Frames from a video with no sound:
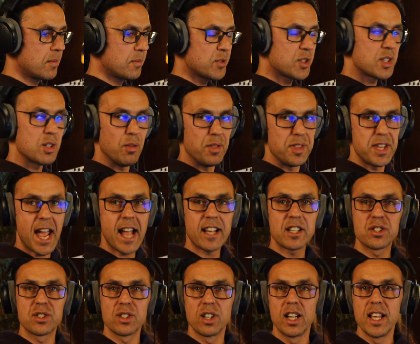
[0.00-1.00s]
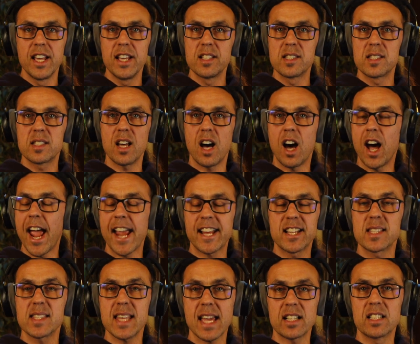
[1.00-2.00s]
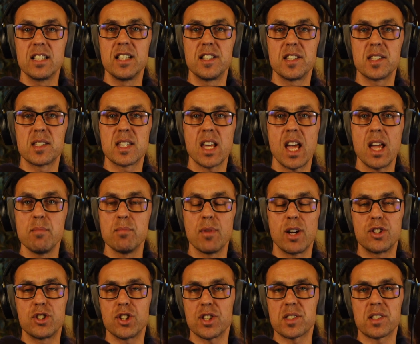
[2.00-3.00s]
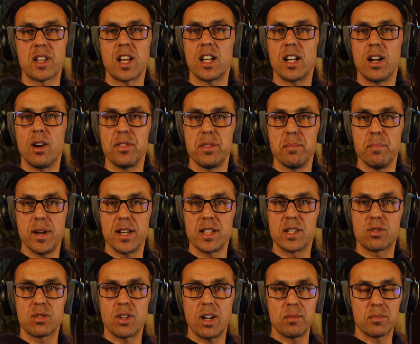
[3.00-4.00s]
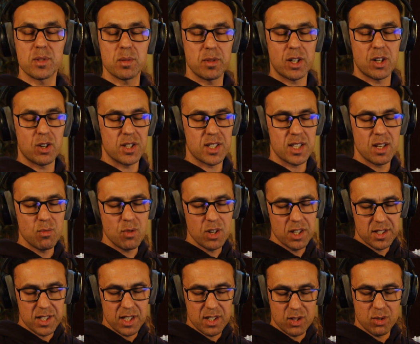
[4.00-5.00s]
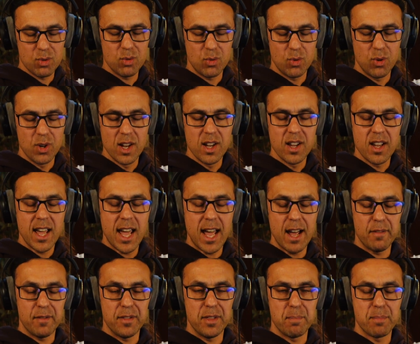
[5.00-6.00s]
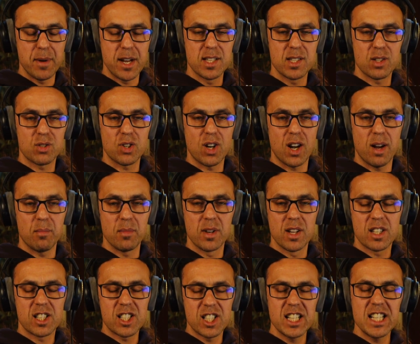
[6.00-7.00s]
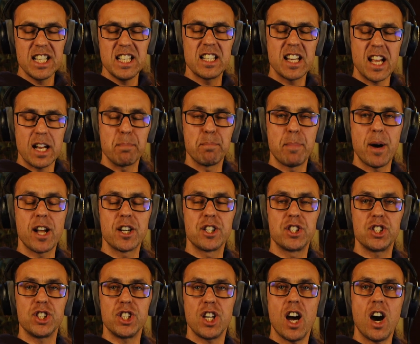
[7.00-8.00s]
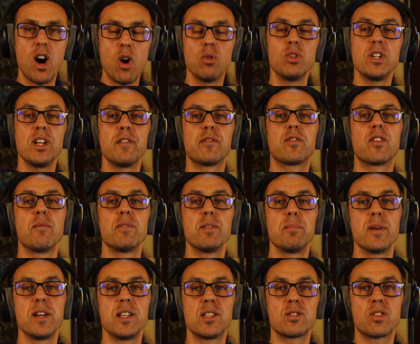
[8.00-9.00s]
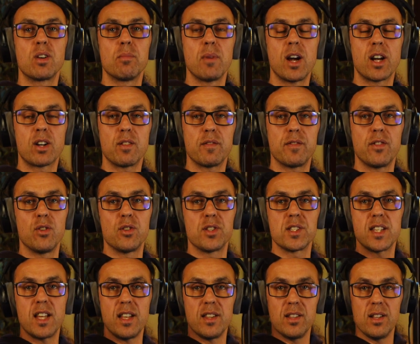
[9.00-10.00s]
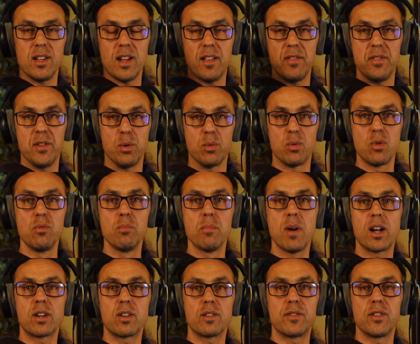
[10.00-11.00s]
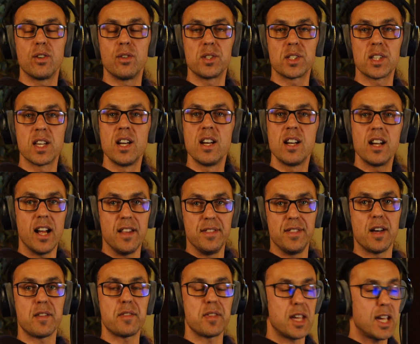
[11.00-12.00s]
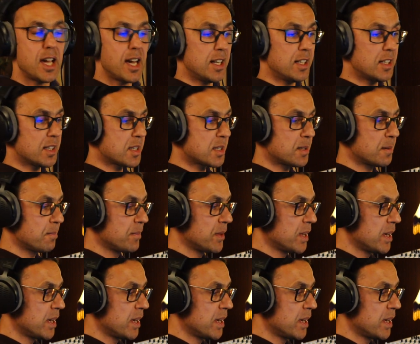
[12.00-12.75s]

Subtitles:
So the actual hits are exactly the same. I just cut out the bass drums because I wanted to have the bass drum clean and punchy only from the bass drum microphones and the room microphones and nothing else.